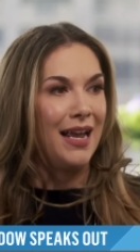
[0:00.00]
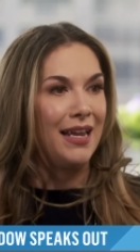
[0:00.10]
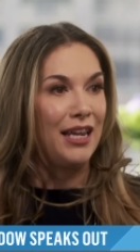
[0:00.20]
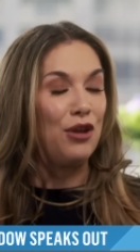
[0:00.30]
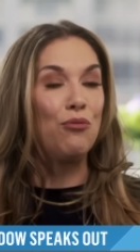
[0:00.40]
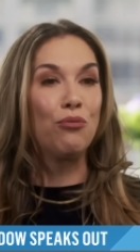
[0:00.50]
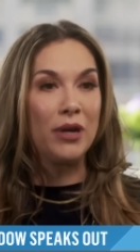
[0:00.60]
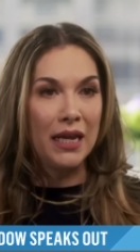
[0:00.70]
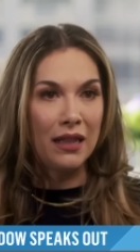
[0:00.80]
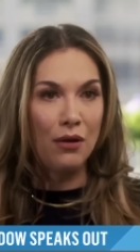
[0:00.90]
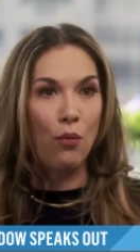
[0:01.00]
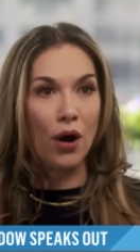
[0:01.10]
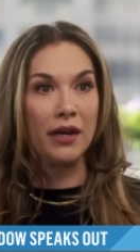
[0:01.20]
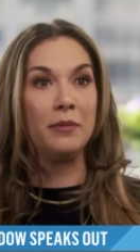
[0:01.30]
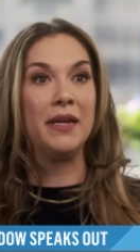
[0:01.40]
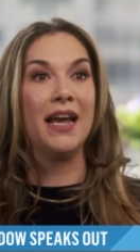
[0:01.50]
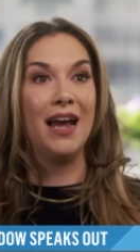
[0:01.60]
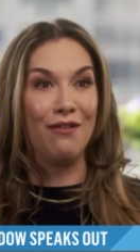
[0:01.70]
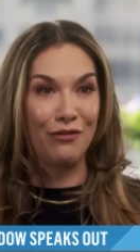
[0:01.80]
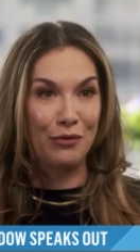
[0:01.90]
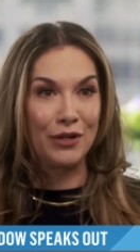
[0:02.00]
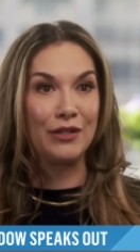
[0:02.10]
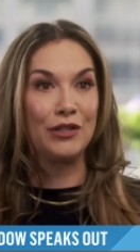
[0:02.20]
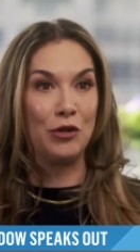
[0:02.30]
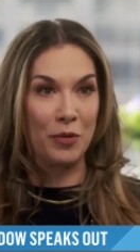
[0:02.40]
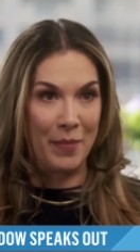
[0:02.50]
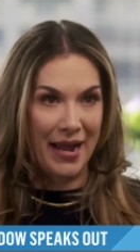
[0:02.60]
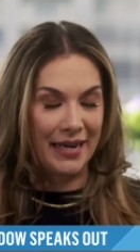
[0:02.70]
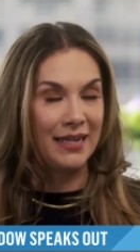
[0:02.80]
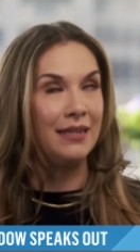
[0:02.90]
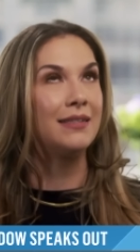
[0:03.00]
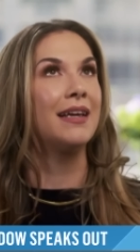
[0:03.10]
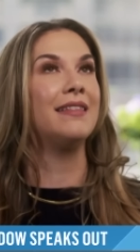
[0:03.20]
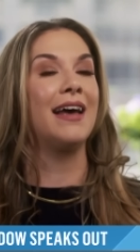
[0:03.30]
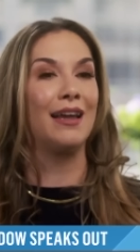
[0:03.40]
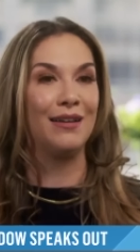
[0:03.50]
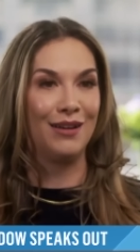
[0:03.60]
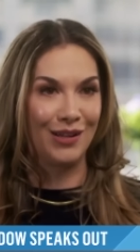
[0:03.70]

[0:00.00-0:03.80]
He really wanted to be everyone's Superman. He said that a